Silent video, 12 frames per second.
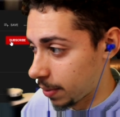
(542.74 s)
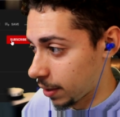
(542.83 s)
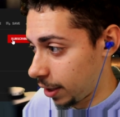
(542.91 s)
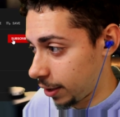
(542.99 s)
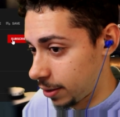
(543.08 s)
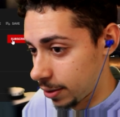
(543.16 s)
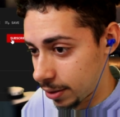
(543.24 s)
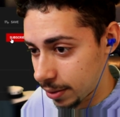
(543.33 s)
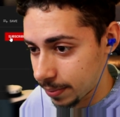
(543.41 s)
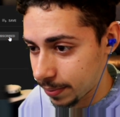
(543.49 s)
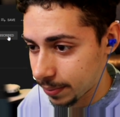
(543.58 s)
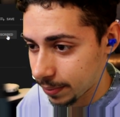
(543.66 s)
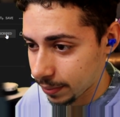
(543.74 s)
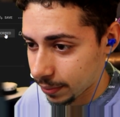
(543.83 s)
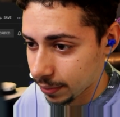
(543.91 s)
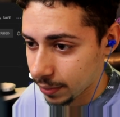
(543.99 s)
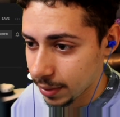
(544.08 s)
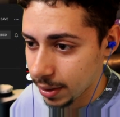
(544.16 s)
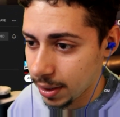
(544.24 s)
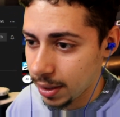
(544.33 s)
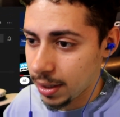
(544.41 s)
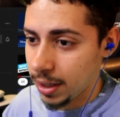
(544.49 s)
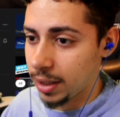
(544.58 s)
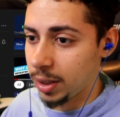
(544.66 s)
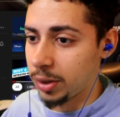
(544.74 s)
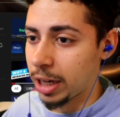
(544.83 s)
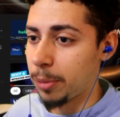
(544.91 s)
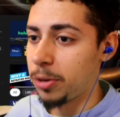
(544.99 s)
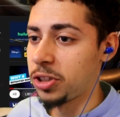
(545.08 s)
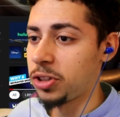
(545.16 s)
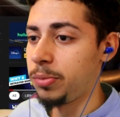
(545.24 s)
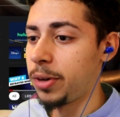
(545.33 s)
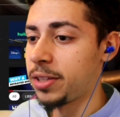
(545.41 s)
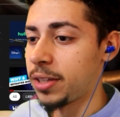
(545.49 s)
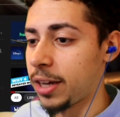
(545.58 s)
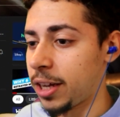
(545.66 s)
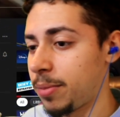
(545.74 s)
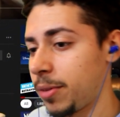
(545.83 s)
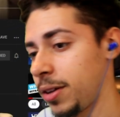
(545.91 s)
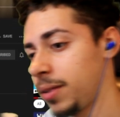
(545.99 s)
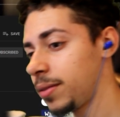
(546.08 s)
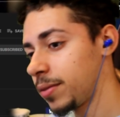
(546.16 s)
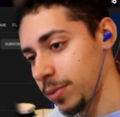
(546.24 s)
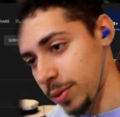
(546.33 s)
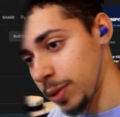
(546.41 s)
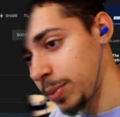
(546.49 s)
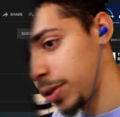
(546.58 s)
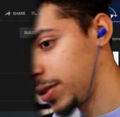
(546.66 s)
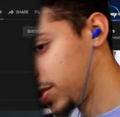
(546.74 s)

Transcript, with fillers: him. I like this. Uh, Little Nightmares 2, but it's an anime. That's what he put